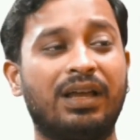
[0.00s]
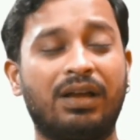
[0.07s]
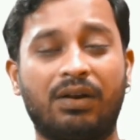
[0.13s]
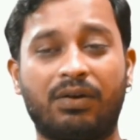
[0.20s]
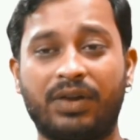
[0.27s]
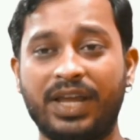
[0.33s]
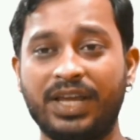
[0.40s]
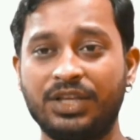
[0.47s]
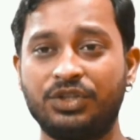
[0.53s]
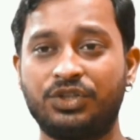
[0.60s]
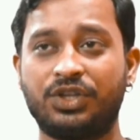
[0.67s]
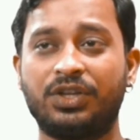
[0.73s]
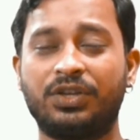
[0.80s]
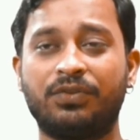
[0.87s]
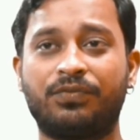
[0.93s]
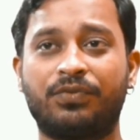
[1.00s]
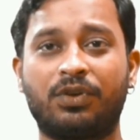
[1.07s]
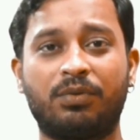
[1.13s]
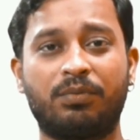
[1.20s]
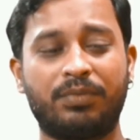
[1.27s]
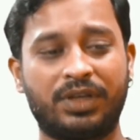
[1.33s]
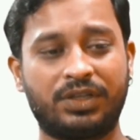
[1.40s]
ranging
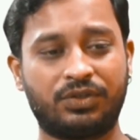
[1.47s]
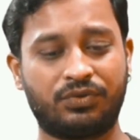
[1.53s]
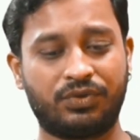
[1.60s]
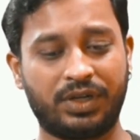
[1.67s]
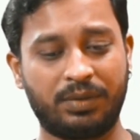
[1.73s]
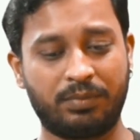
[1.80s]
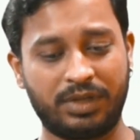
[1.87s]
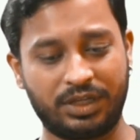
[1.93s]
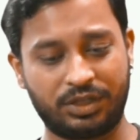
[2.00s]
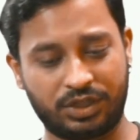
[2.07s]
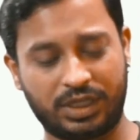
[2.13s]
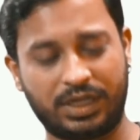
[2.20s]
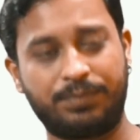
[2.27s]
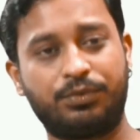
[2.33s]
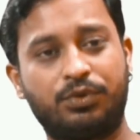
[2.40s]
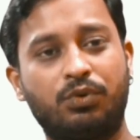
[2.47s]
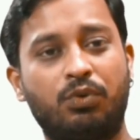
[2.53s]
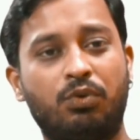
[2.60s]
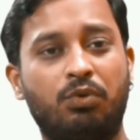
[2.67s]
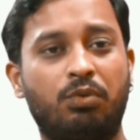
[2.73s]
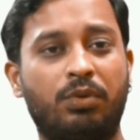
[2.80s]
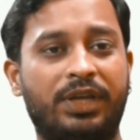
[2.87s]
from extremely cheap
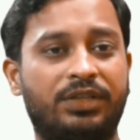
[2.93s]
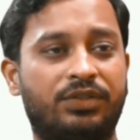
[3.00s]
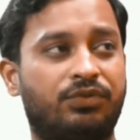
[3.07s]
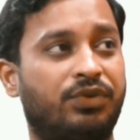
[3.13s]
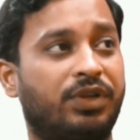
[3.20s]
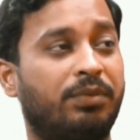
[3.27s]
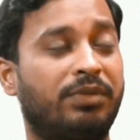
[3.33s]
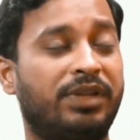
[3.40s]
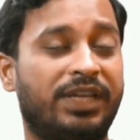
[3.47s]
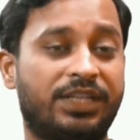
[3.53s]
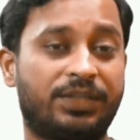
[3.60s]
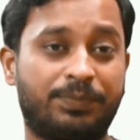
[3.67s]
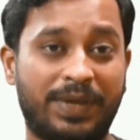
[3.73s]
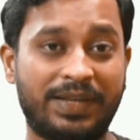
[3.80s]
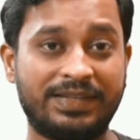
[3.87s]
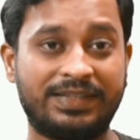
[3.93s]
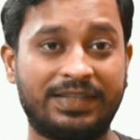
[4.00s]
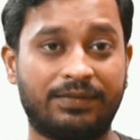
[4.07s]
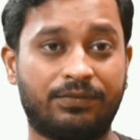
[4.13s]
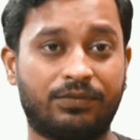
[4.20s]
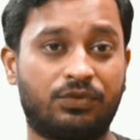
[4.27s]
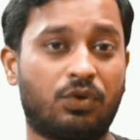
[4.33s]
to extremely expensive,